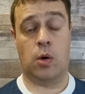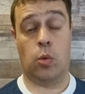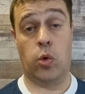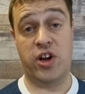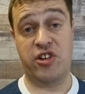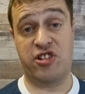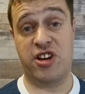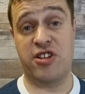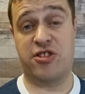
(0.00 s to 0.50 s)

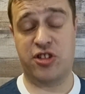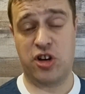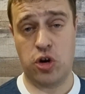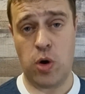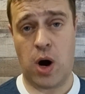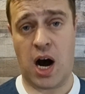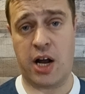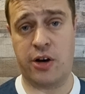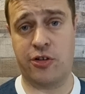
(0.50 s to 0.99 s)
Which is
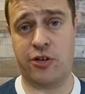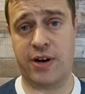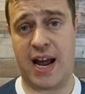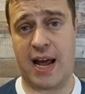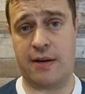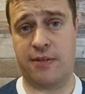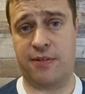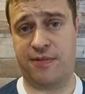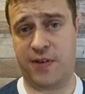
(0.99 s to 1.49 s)

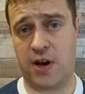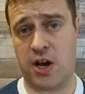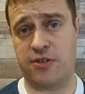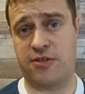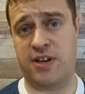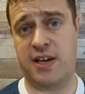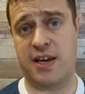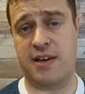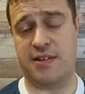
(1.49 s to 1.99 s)

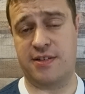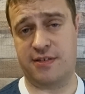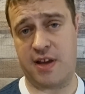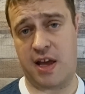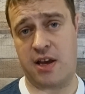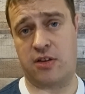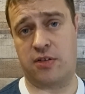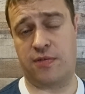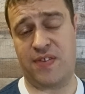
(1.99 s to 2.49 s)

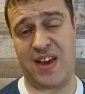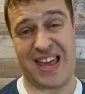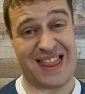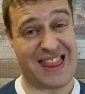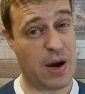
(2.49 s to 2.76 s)
236 feet.